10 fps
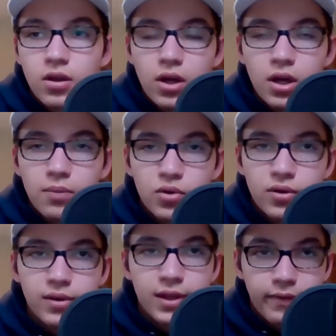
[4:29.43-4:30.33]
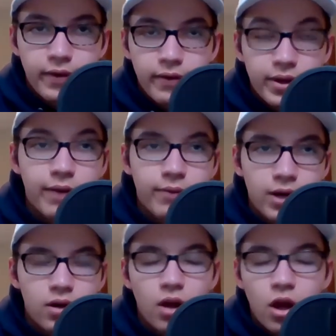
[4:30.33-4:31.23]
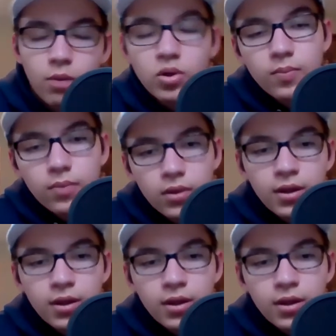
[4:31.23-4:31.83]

Or like if I read it on Audible.